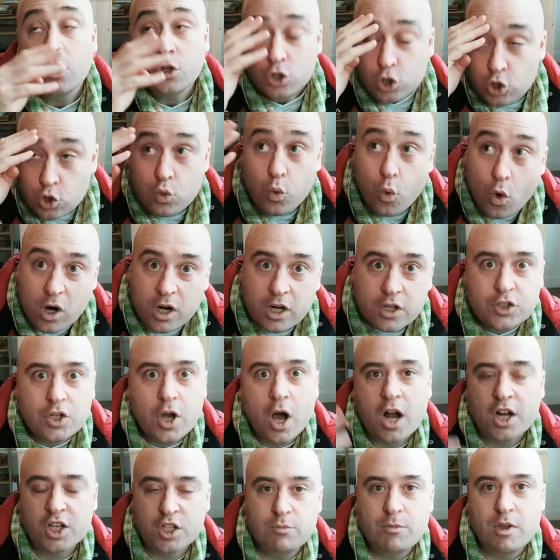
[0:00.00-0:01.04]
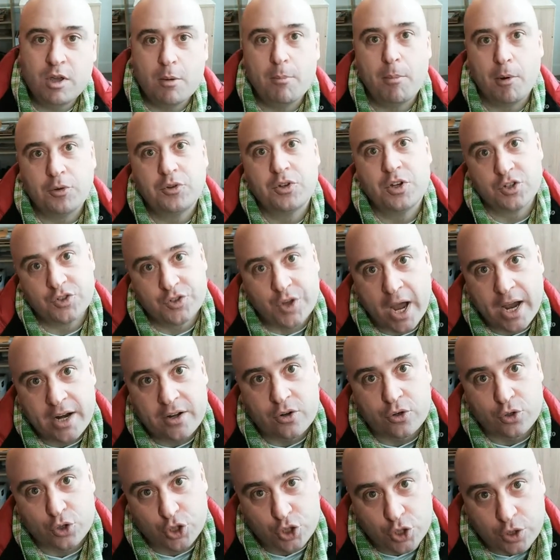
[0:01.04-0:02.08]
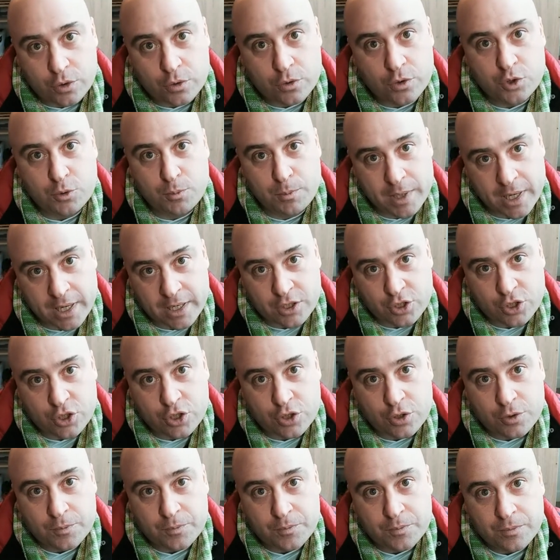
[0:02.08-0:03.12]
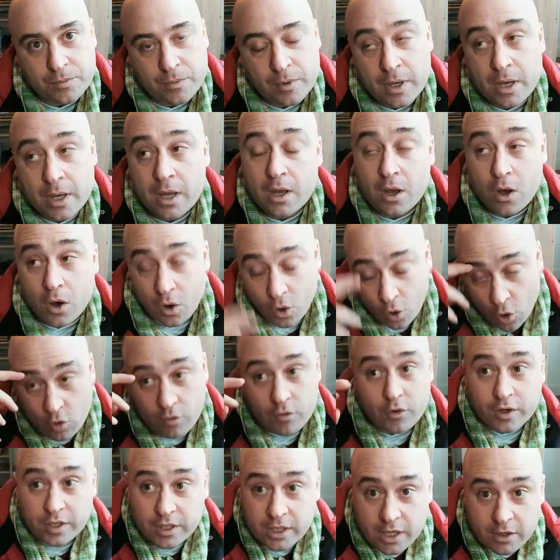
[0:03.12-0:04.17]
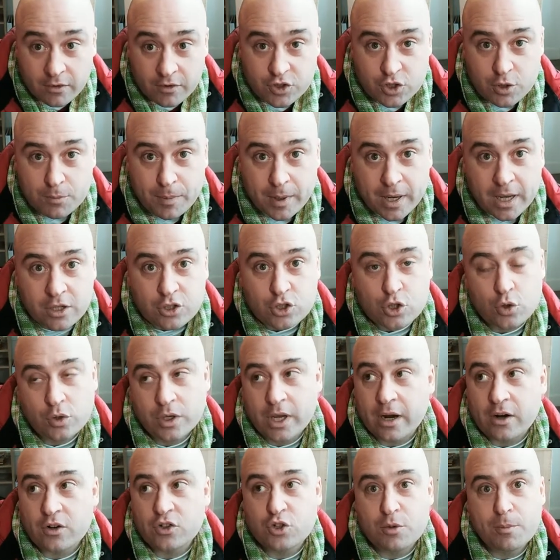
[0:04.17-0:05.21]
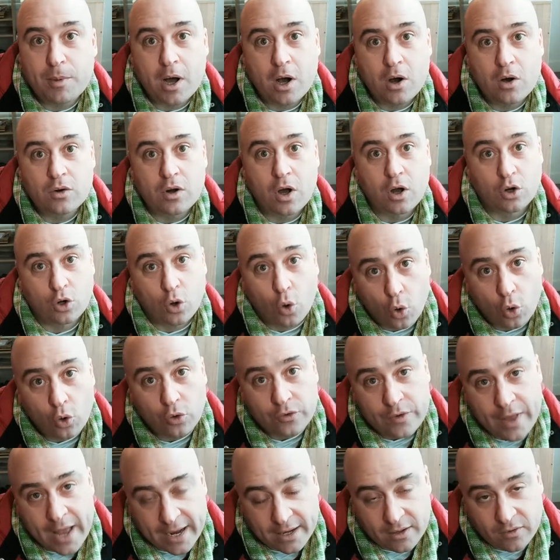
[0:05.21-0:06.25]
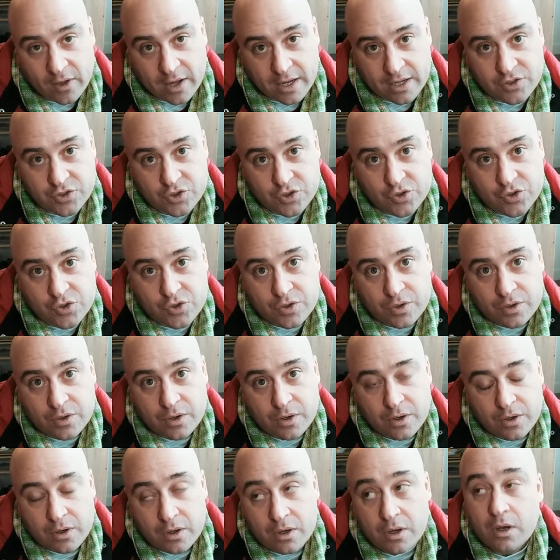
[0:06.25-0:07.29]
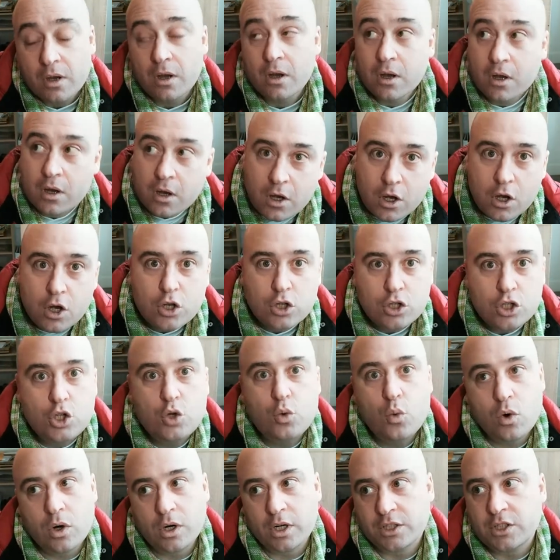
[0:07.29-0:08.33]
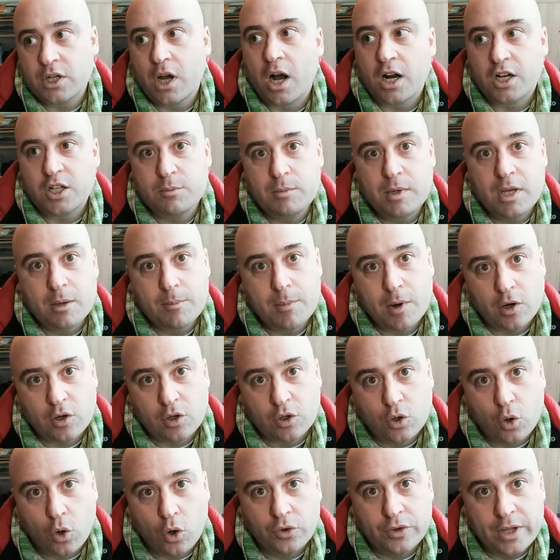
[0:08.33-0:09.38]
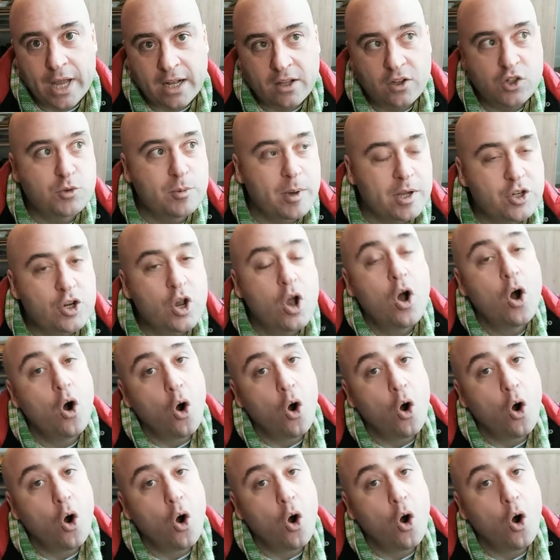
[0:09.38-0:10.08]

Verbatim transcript: You want to talk to me about designer shoes, bitch? Over here is a bitch who cares about a gold necklace. You want to talk to me about a gold necklace, bitch?